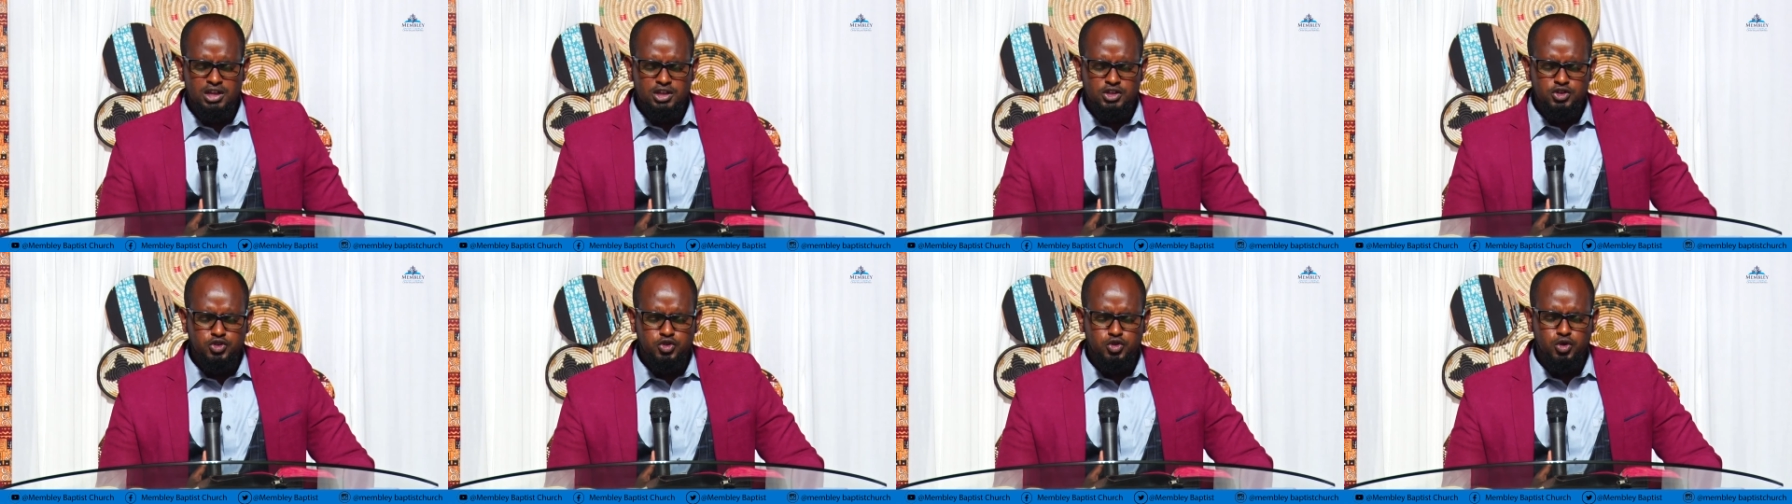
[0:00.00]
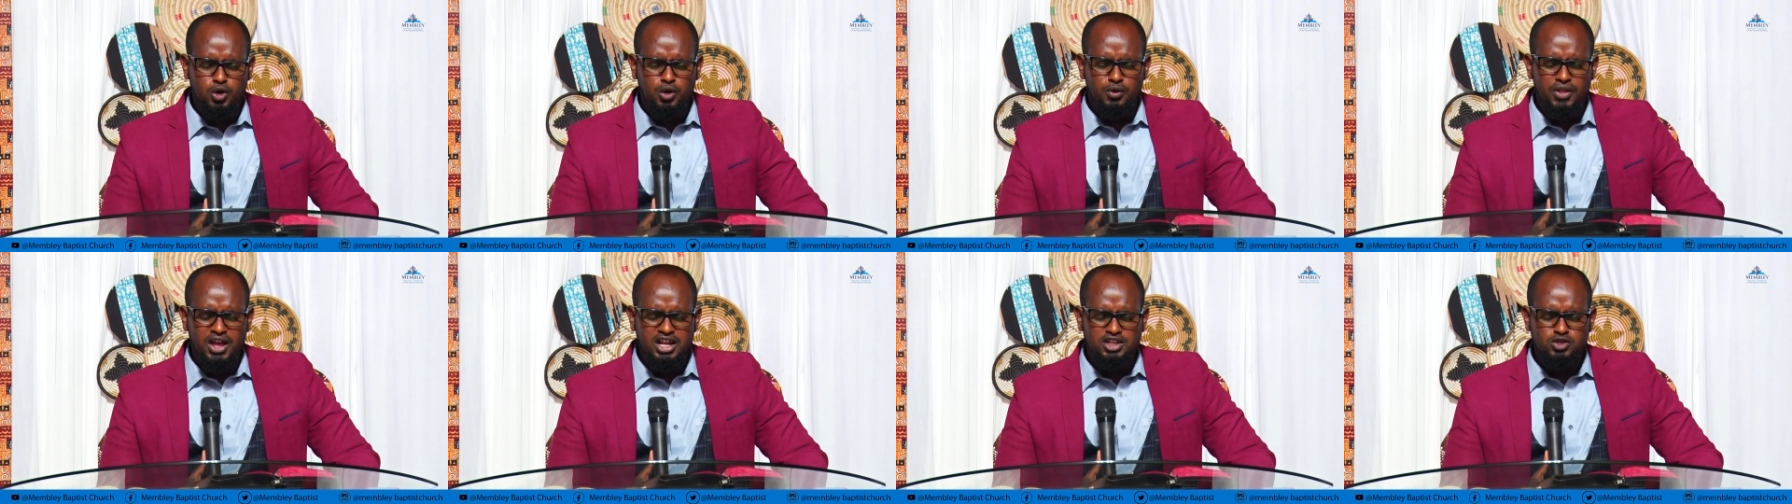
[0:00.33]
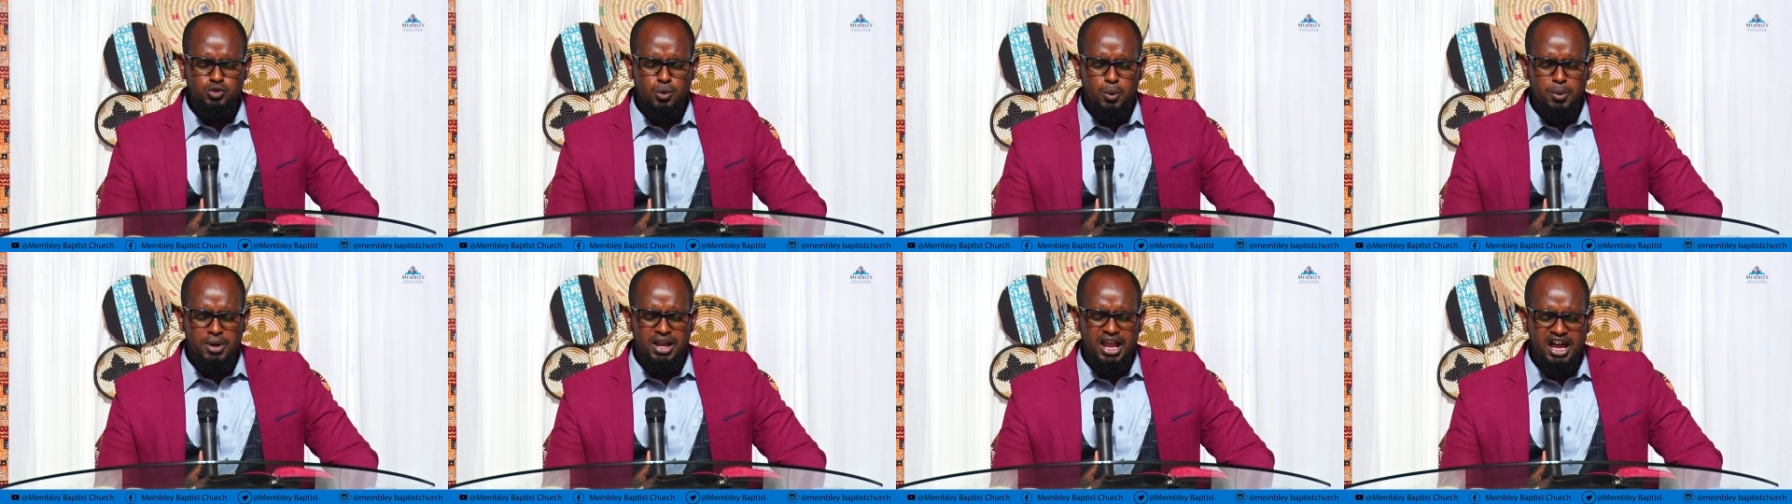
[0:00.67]
so that
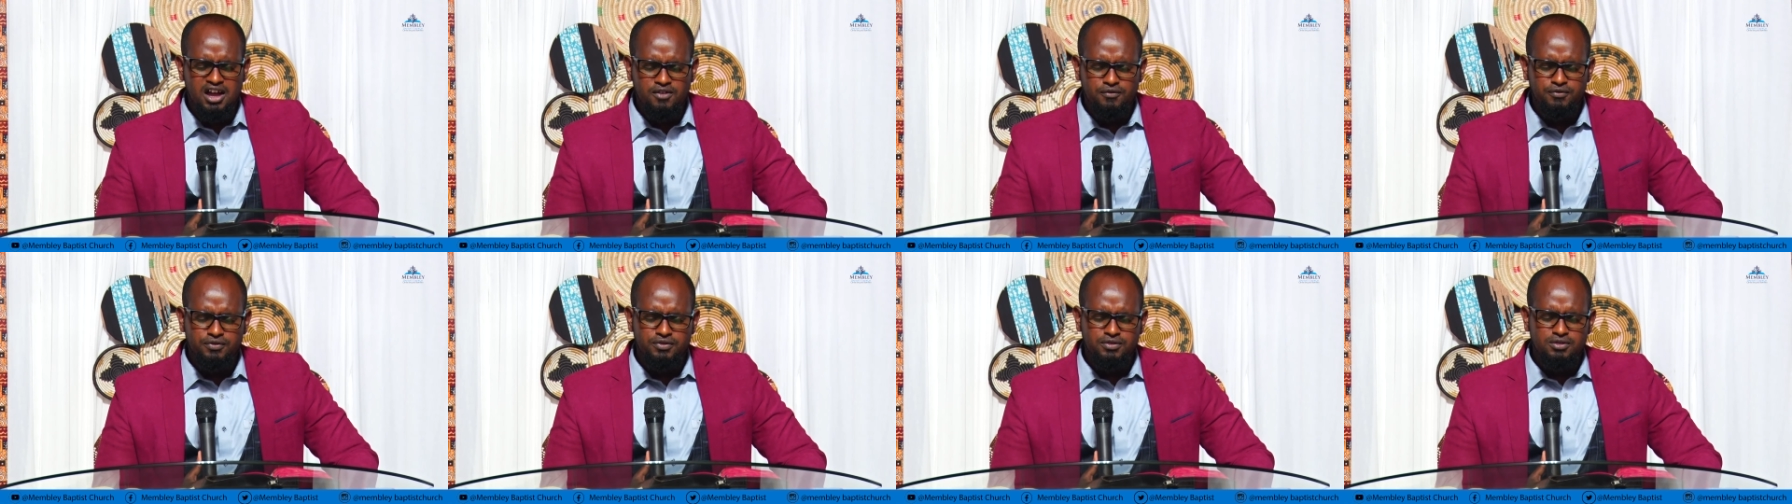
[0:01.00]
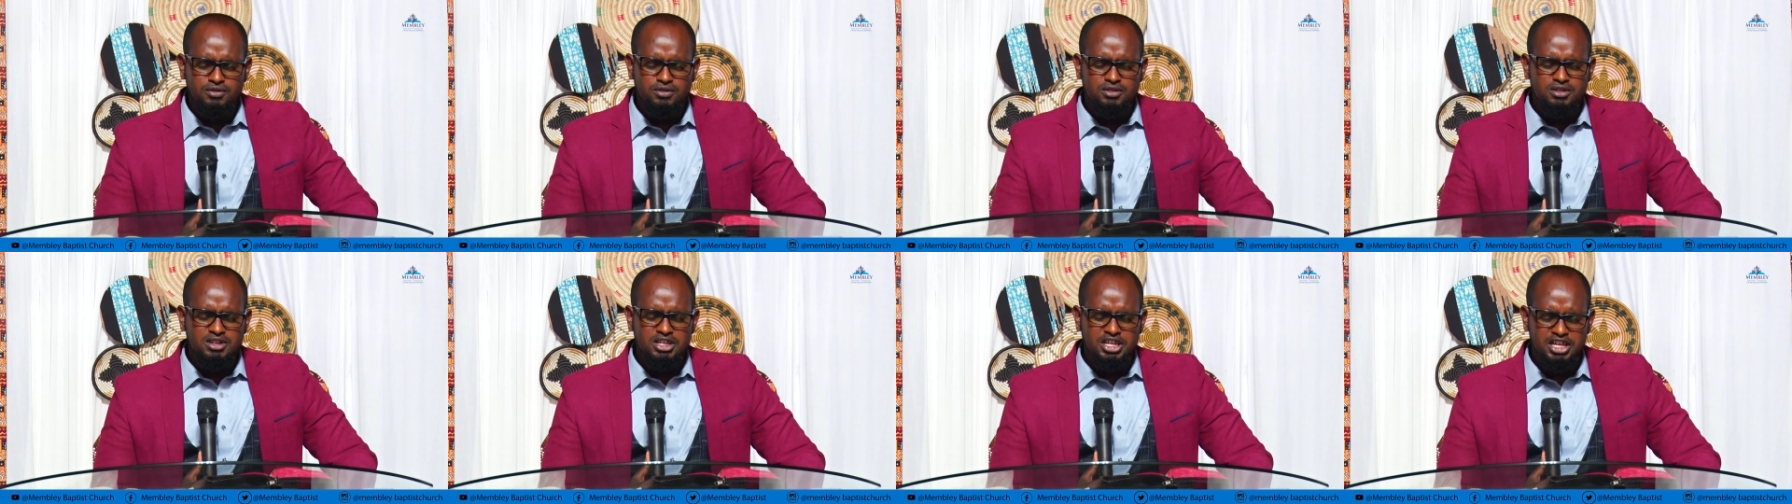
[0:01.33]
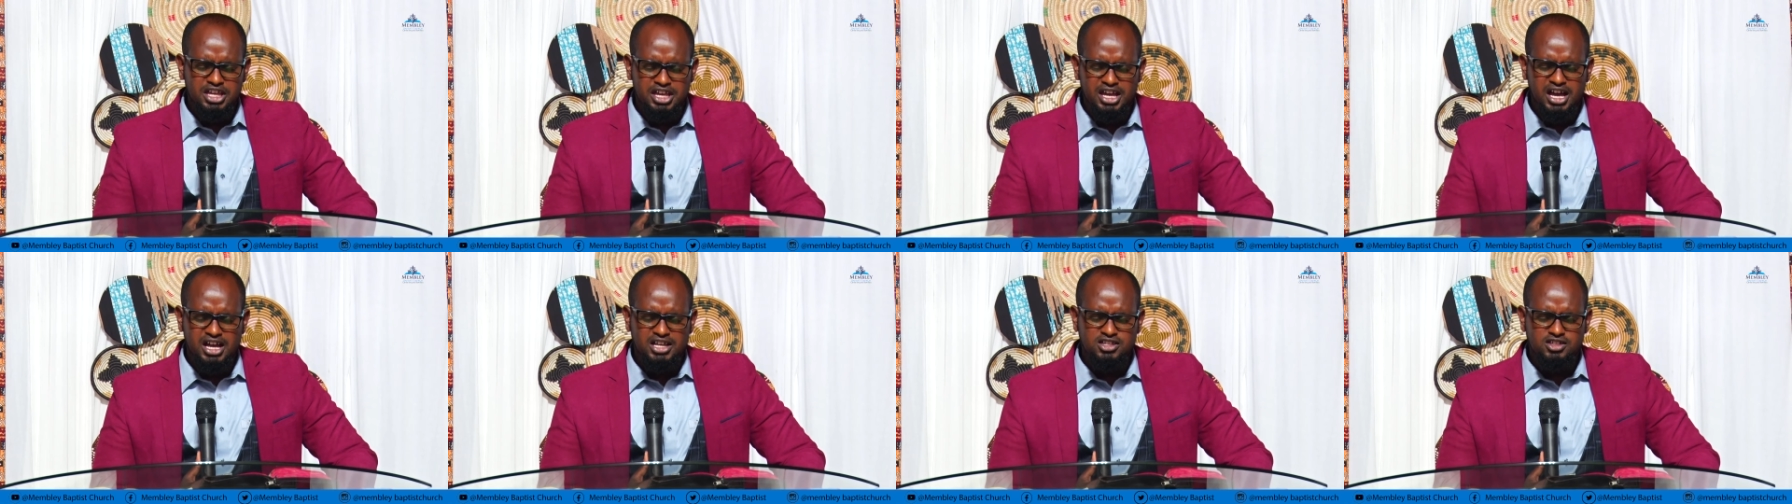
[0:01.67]
we will have
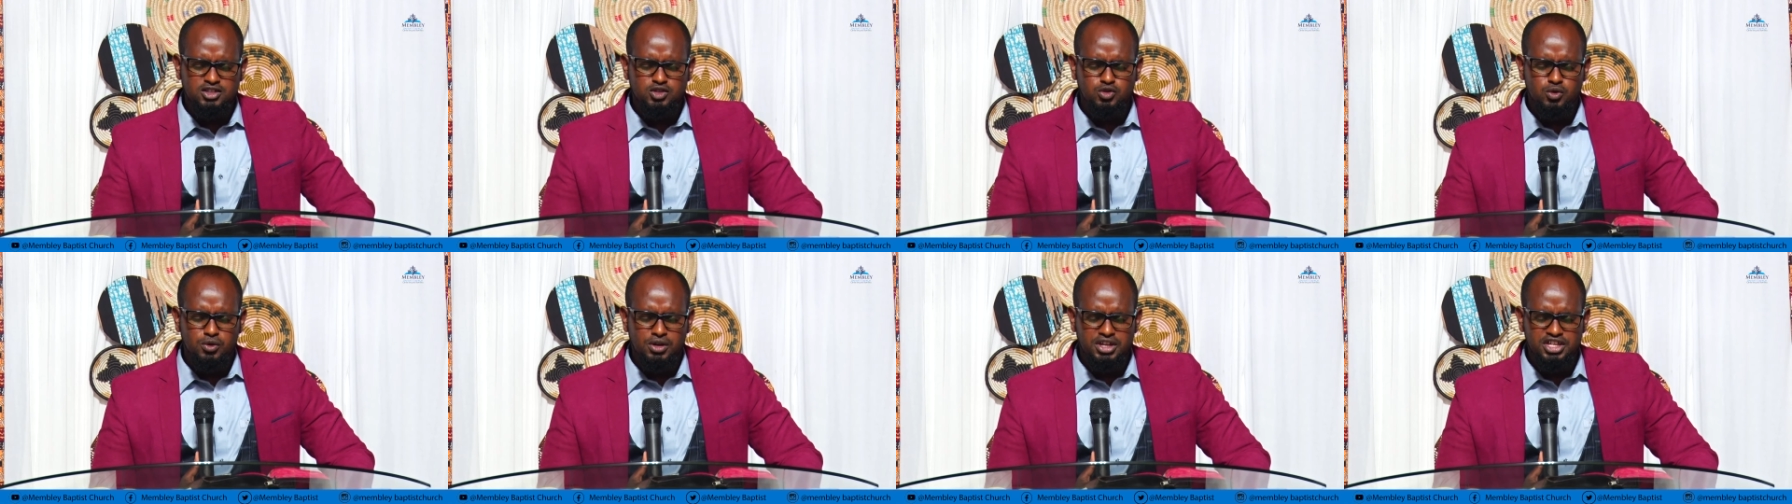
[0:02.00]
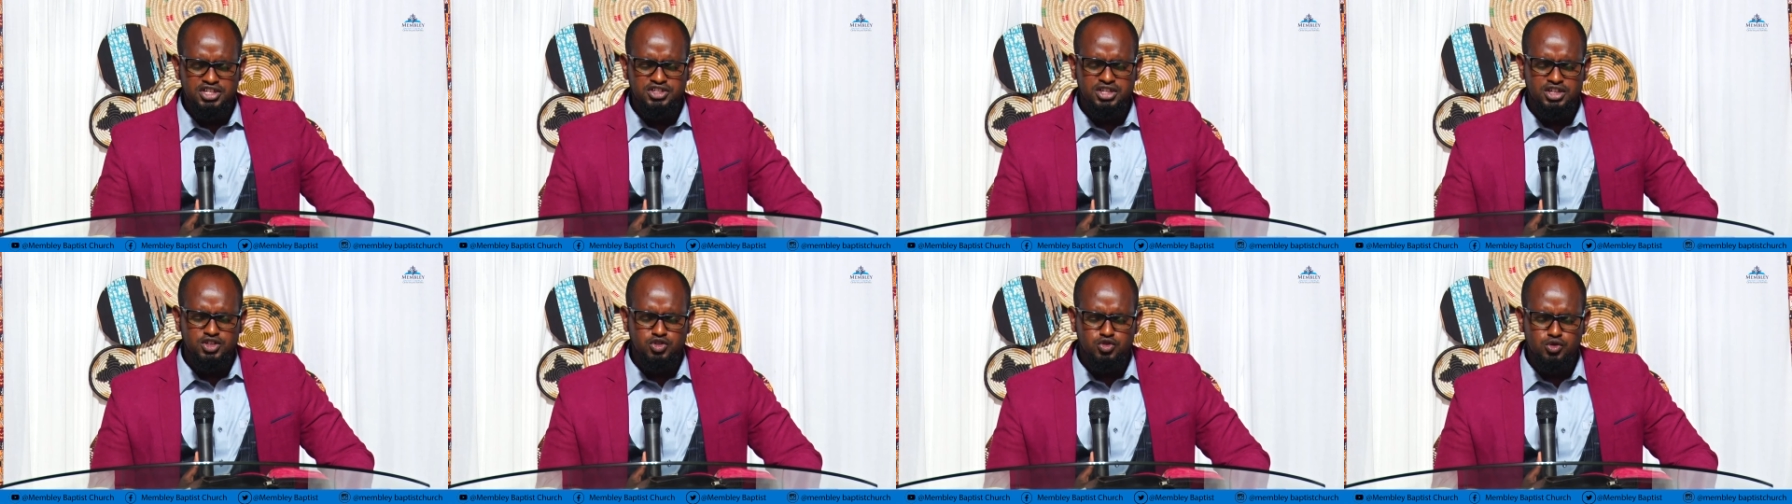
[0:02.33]
ears to listen